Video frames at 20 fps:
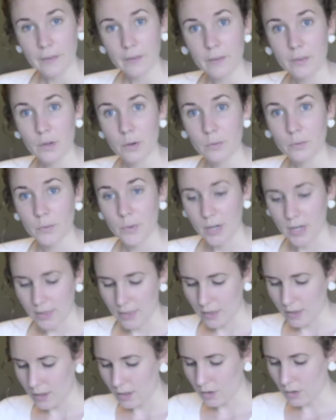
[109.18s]
so forth,
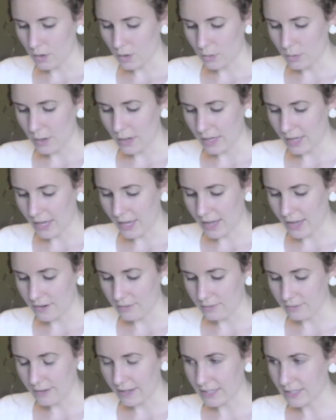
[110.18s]
you
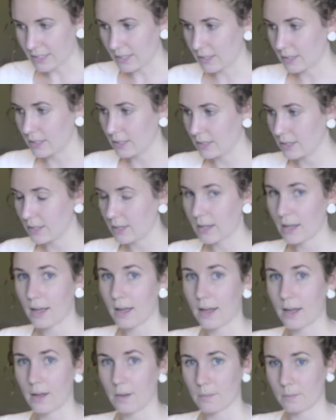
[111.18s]
can find it.
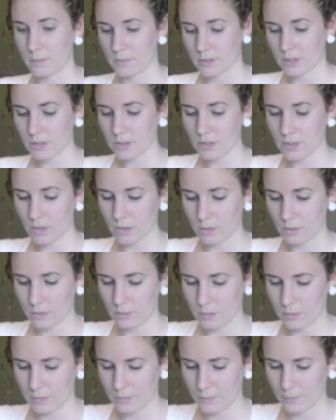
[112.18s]

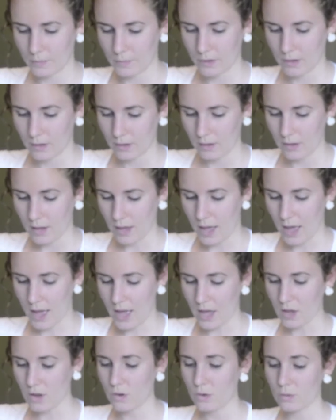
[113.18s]
So
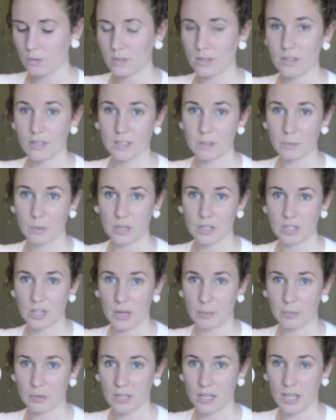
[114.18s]
I use the sponge
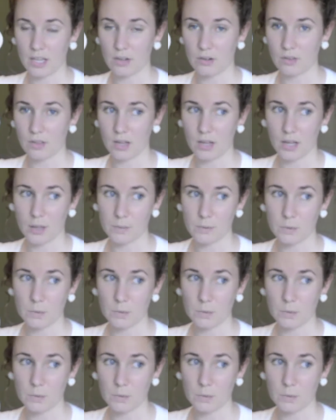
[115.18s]
applicator that comes